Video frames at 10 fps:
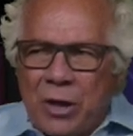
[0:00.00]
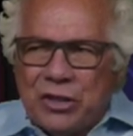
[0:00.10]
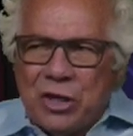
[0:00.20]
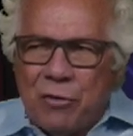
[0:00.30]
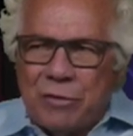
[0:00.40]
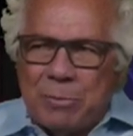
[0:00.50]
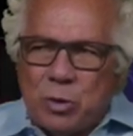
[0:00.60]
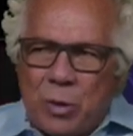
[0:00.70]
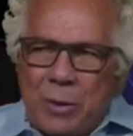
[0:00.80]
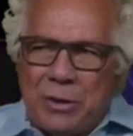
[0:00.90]
We had silver up
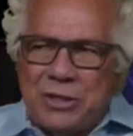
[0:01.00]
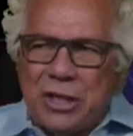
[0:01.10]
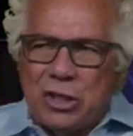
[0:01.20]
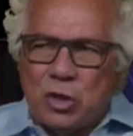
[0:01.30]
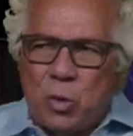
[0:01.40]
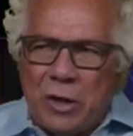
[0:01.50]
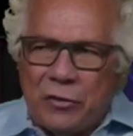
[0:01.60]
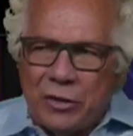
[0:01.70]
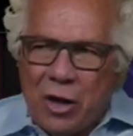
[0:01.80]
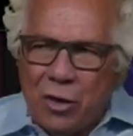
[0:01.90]
21 cents,
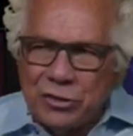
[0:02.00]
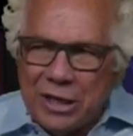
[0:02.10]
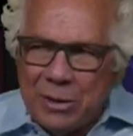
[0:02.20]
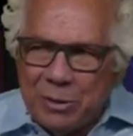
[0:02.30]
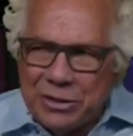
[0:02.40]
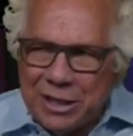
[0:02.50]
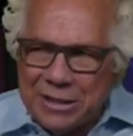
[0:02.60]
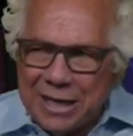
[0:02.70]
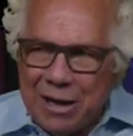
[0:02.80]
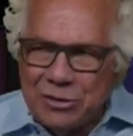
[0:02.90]

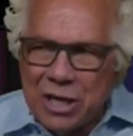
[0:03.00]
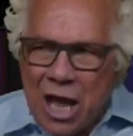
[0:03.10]
$23.81 an ounce.